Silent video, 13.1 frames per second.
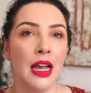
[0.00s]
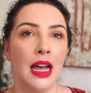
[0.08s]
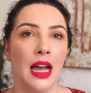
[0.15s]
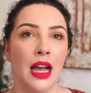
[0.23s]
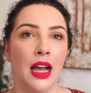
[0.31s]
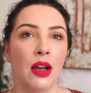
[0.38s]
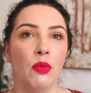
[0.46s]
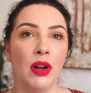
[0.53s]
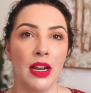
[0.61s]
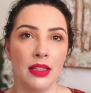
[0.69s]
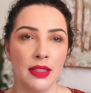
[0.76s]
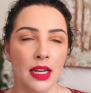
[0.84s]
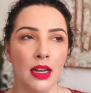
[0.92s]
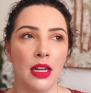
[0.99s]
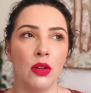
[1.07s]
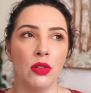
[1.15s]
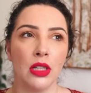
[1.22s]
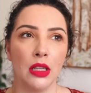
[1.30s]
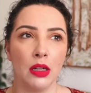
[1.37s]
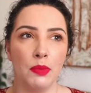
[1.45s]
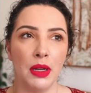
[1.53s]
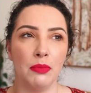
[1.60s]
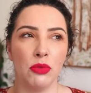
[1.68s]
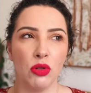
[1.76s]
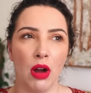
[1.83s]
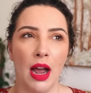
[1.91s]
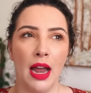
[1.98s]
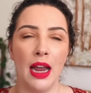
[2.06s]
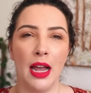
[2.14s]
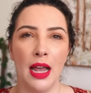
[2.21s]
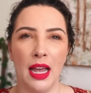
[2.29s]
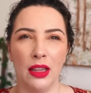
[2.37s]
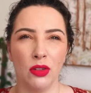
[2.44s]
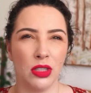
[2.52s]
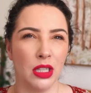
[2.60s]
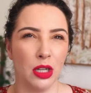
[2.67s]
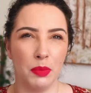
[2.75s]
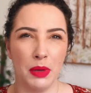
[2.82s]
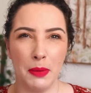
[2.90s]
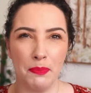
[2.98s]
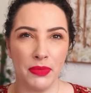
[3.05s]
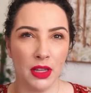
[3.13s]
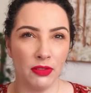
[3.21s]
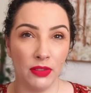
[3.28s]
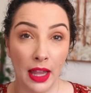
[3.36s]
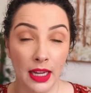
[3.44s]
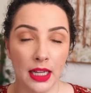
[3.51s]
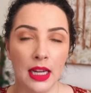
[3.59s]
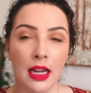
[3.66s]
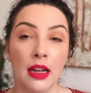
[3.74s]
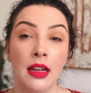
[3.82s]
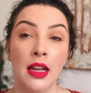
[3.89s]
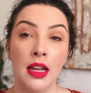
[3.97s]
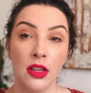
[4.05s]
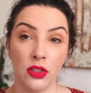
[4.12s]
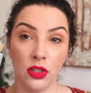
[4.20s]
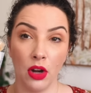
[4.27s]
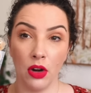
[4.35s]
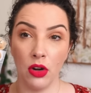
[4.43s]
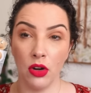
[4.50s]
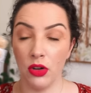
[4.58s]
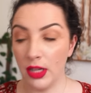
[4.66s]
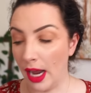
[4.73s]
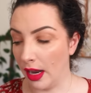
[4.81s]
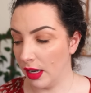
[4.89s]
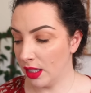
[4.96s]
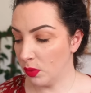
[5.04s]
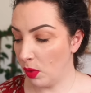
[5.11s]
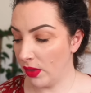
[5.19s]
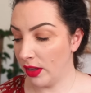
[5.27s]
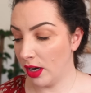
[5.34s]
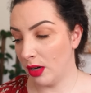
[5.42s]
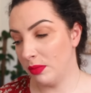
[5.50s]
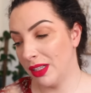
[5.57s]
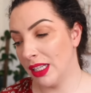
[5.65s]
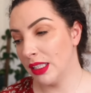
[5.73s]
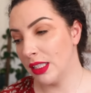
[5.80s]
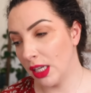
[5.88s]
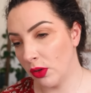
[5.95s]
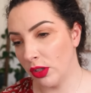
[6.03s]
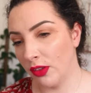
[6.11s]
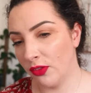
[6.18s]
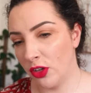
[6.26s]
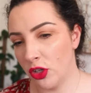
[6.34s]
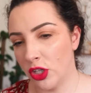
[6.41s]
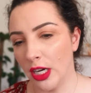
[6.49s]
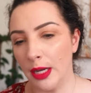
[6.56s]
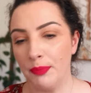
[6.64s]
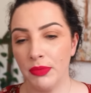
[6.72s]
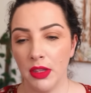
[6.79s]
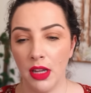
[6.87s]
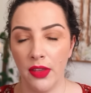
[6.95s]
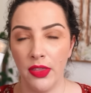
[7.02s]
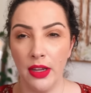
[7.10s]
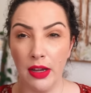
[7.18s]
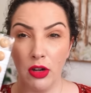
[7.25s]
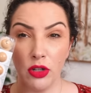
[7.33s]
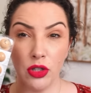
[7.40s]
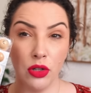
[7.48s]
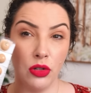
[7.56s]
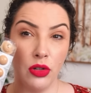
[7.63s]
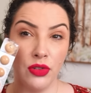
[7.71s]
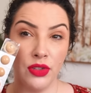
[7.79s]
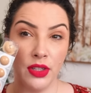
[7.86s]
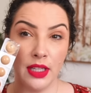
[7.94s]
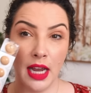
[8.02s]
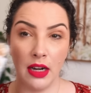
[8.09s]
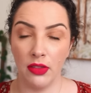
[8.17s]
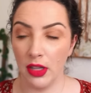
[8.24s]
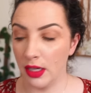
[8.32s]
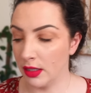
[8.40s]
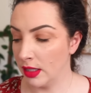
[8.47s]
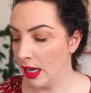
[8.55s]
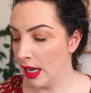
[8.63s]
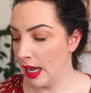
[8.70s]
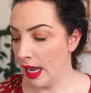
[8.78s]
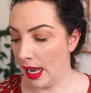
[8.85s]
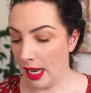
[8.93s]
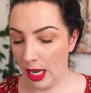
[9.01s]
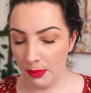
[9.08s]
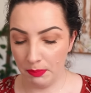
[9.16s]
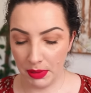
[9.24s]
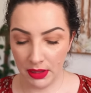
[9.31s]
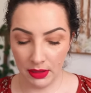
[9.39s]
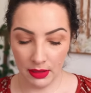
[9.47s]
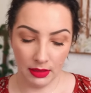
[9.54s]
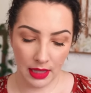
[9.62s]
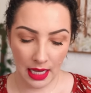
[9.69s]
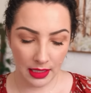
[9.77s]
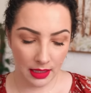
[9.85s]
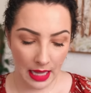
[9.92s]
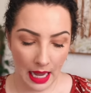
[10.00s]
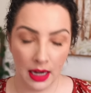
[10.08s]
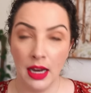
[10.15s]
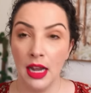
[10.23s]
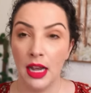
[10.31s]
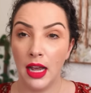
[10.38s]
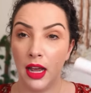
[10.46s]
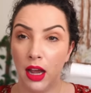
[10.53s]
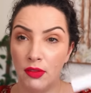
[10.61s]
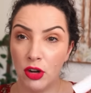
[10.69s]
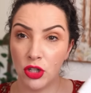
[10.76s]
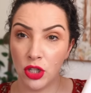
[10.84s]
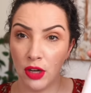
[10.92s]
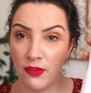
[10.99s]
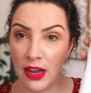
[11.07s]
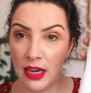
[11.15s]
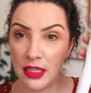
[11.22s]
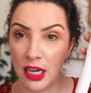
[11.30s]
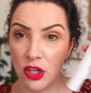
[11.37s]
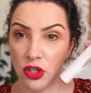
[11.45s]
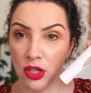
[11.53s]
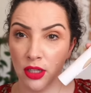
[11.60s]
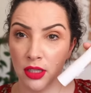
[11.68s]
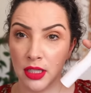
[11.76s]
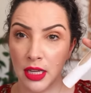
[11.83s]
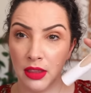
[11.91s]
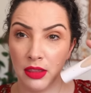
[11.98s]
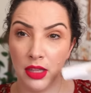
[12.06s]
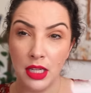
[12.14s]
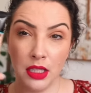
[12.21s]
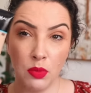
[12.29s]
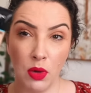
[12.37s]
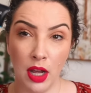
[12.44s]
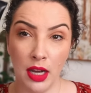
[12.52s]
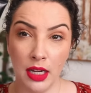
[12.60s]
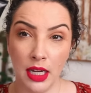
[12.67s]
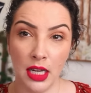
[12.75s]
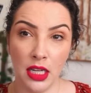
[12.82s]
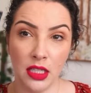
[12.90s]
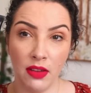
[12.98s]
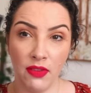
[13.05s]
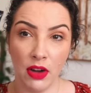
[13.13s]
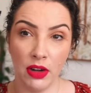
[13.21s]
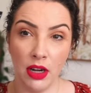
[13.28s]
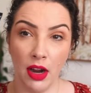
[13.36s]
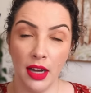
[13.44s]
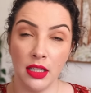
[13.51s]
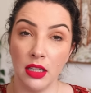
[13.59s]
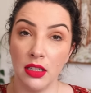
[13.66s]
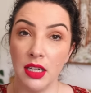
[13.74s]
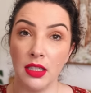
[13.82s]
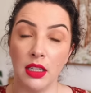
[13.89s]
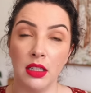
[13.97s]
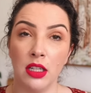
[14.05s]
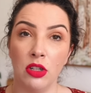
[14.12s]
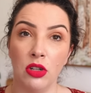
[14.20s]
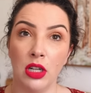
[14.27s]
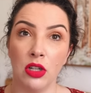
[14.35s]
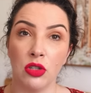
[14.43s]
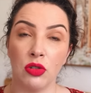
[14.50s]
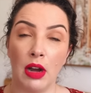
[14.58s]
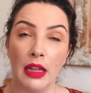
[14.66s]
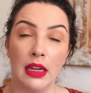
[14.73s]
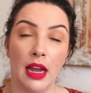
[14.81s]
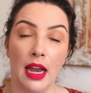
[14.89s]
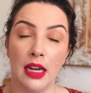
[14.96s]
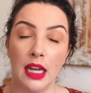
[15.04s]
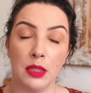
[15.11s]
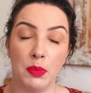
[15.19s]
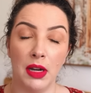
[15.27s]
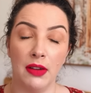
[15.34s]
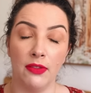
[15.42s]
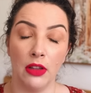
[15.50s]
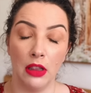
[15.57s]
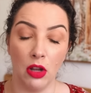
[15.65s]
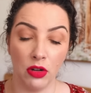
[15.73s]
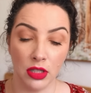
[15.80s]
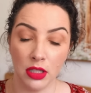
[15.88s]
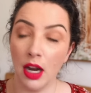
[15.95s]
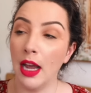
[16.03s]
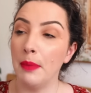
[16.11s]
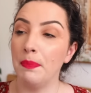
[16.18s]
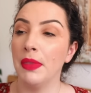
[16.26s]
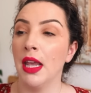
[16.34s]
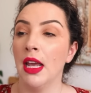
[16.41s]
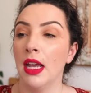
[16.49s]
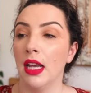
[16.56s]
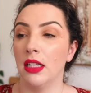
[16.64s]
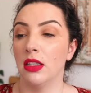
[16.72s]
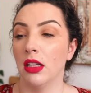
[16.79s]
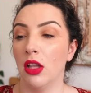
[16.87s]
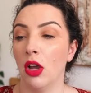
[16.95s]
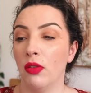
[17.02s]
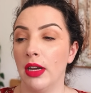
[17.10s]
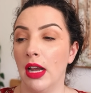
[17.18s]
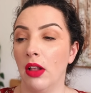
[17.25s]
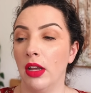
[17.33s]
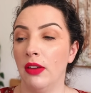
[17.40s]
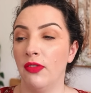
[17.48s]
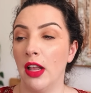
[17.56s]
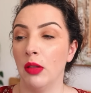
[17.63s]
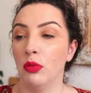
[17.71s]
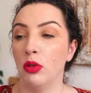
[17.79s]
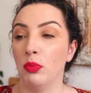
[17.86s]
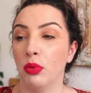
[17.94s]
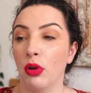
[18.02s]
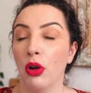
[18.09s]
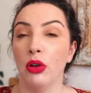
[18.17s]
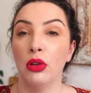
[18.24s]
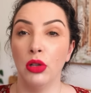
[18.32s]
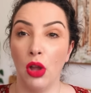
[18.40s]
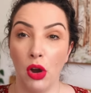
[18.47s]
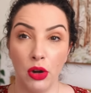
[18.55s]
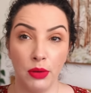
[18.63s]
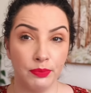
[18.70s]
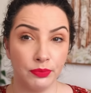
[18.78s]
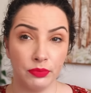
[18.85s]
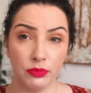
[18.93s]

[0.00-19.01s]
When I set it, it was a little bit drier and looked a little bit flakier. So yeah, it's one that I'd consider in the future. I think I got two uses out of this, but that's that. I've got two foundations. This one is very nice, discontinued in Australia and has been for the longest time. It's a L'Oreal Infallible Pro Glow.